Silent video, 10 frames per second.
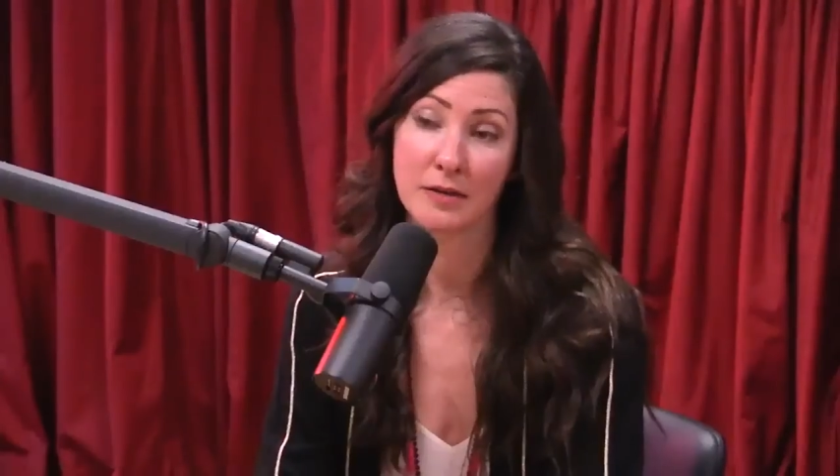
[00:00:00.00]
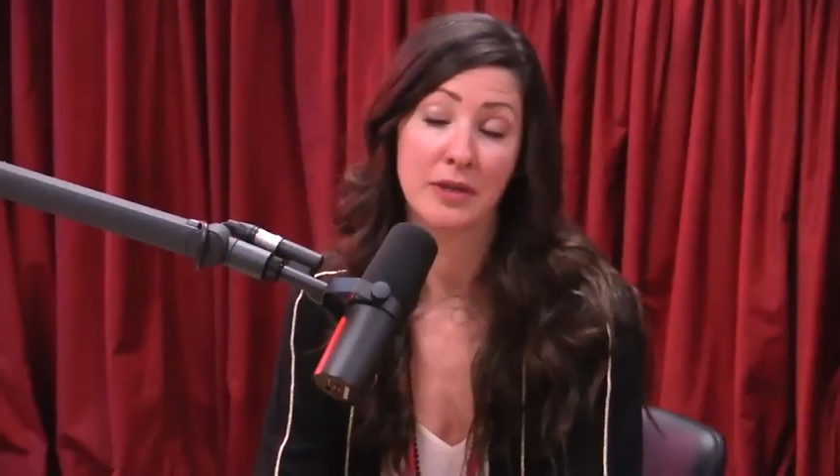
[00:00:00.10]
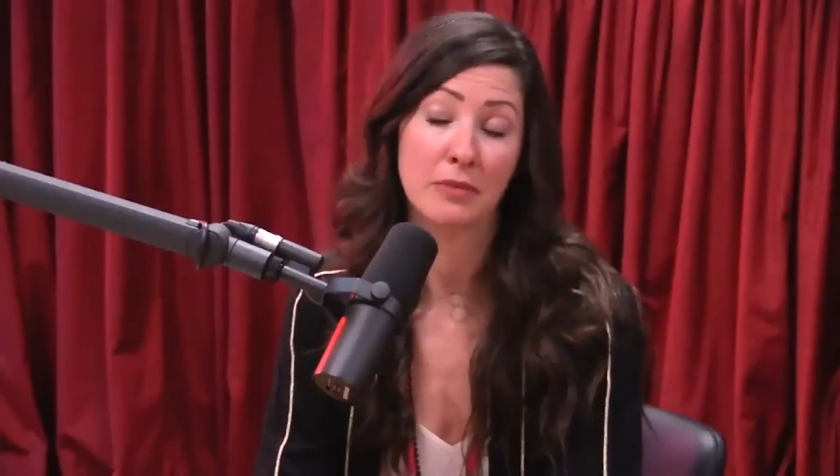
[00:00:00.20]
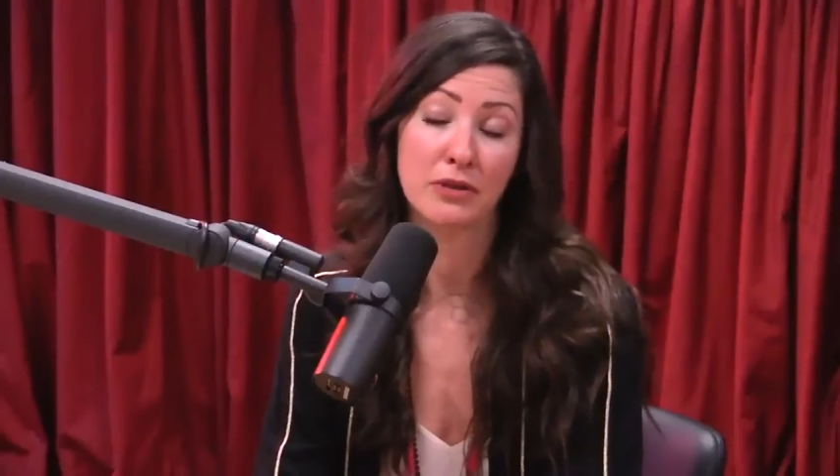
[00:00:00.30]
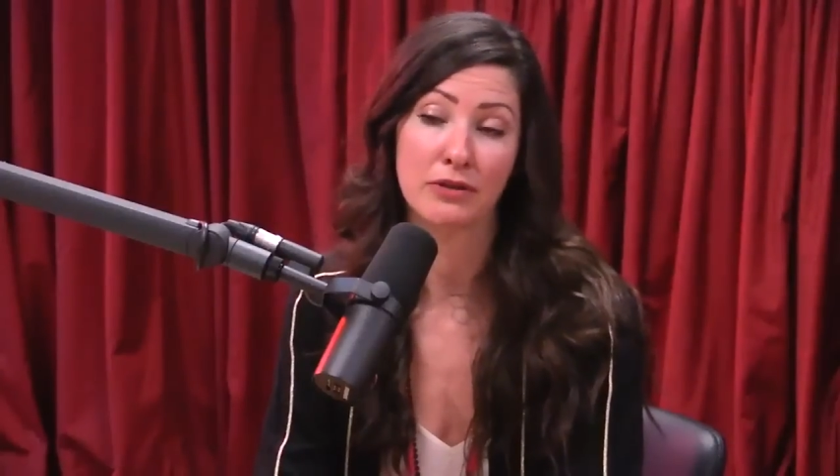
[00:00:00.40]

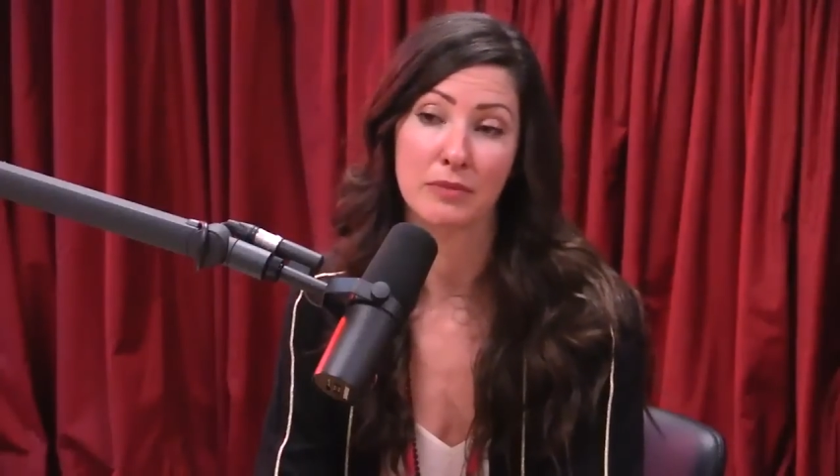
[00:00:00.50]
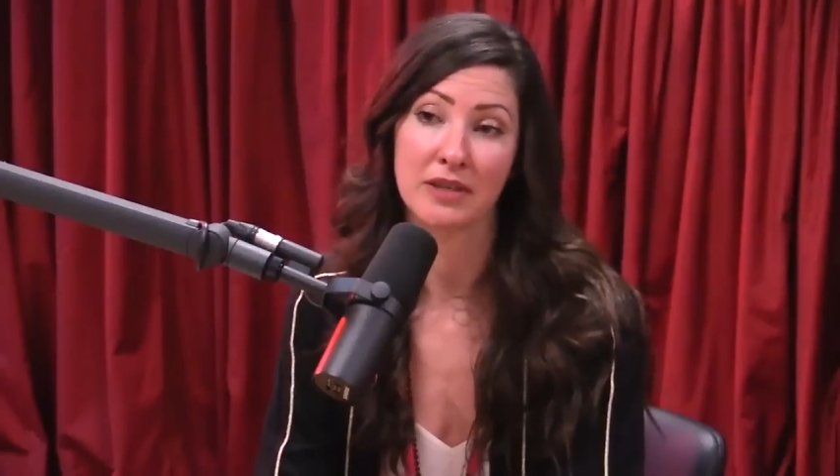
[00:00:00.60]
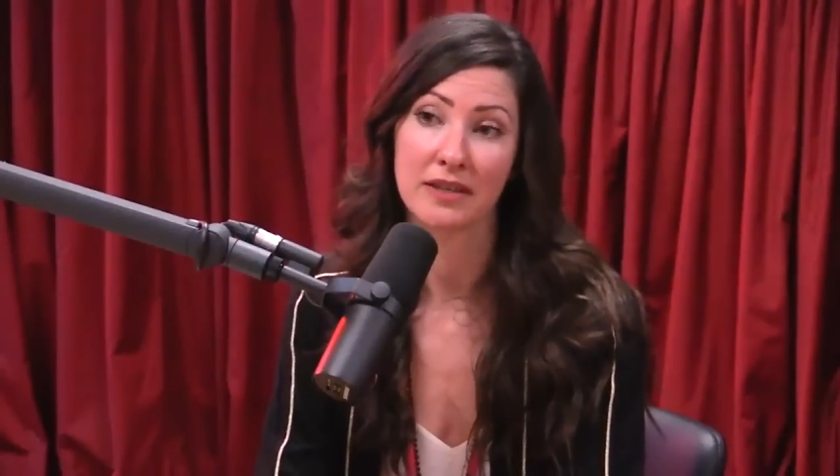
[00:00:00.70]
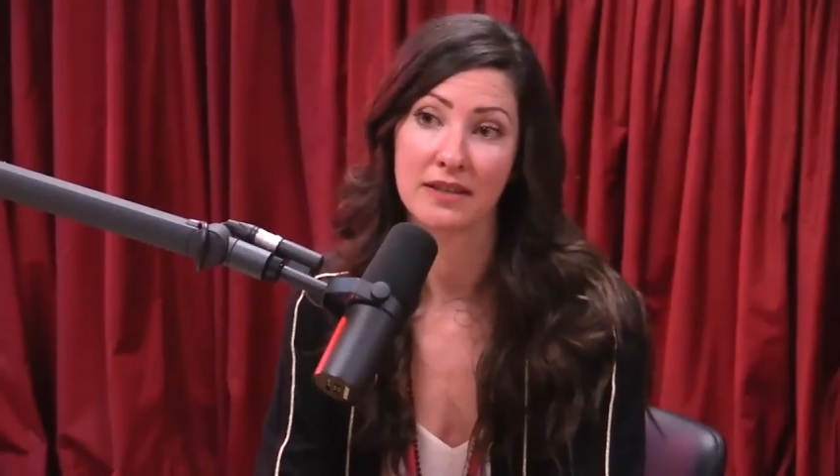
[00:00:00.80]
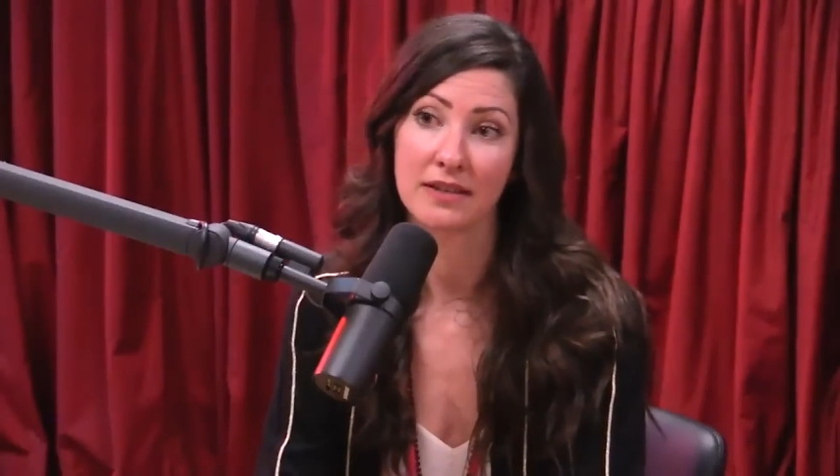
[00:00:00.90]
become clear to
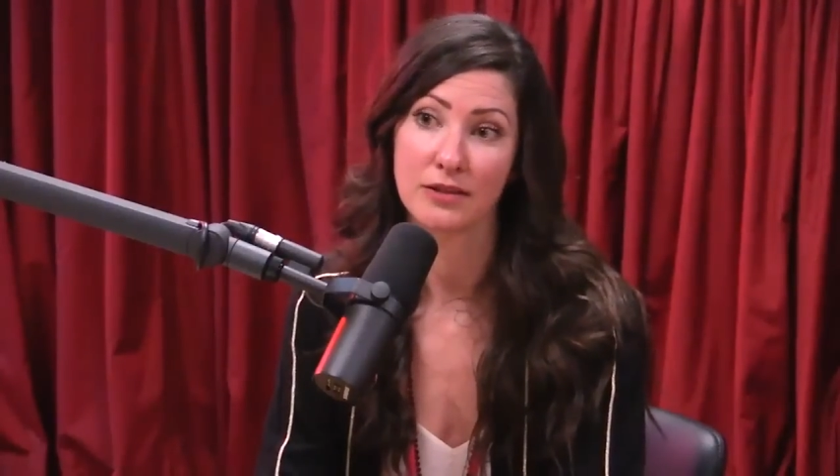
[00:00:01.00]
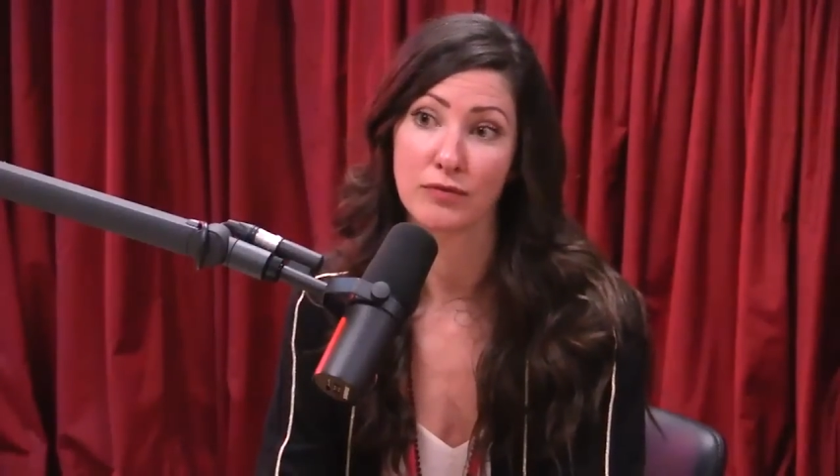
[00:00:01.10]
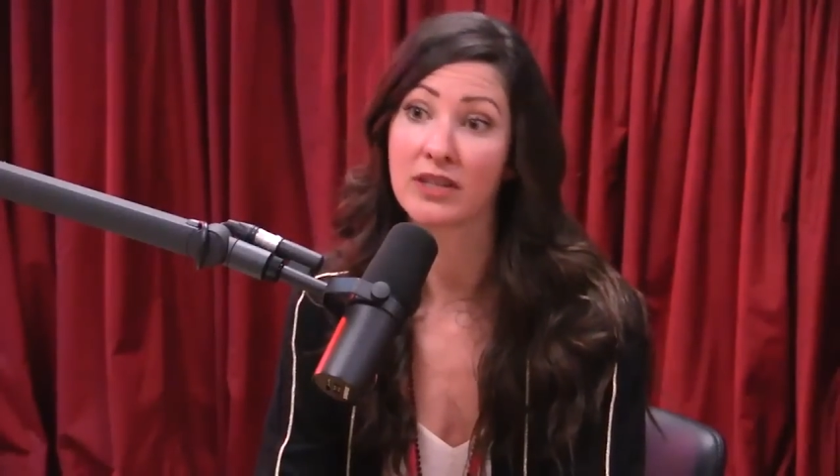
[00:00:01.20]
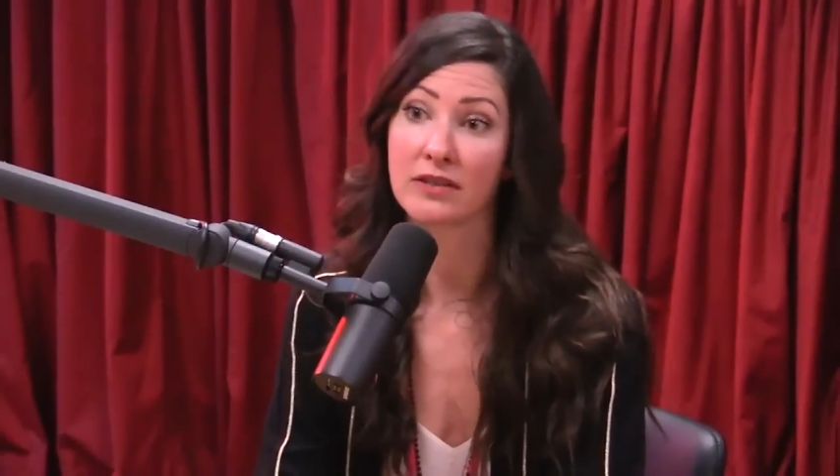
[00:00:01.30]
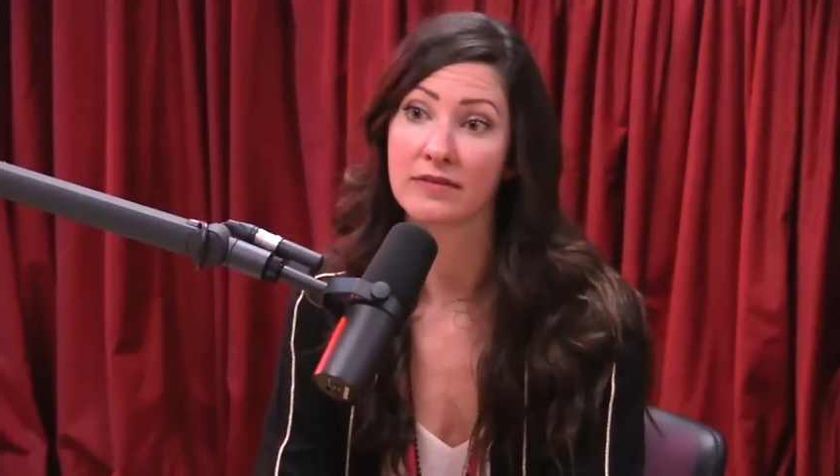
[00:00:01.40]
me is
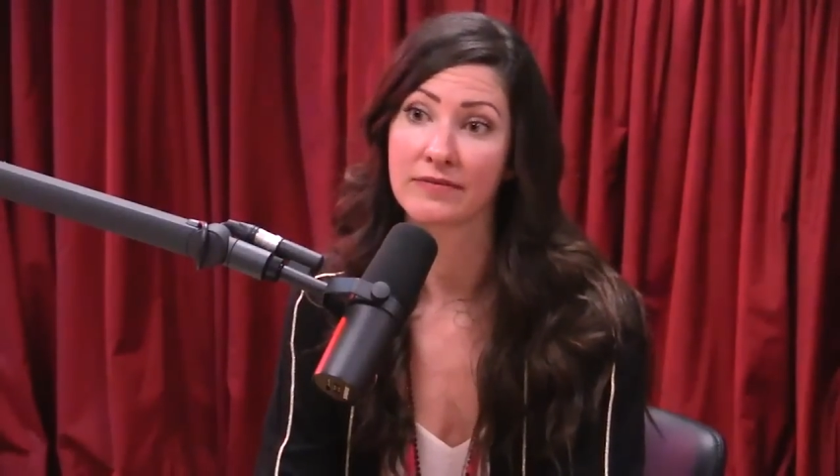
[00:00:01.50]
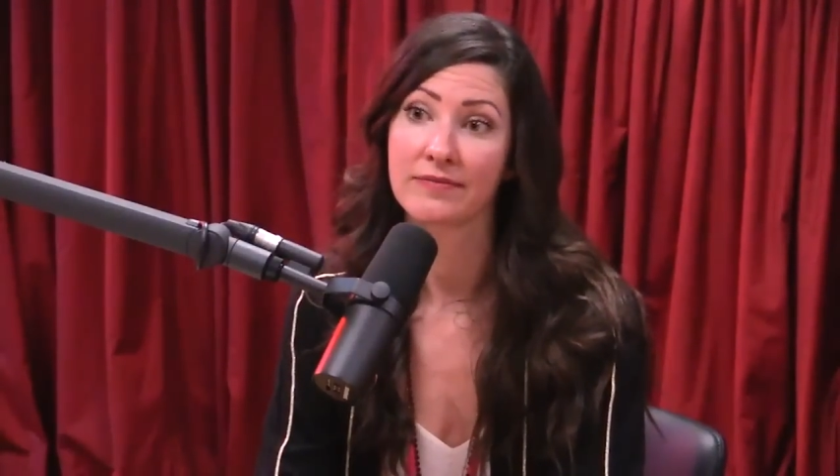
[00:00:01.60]
real.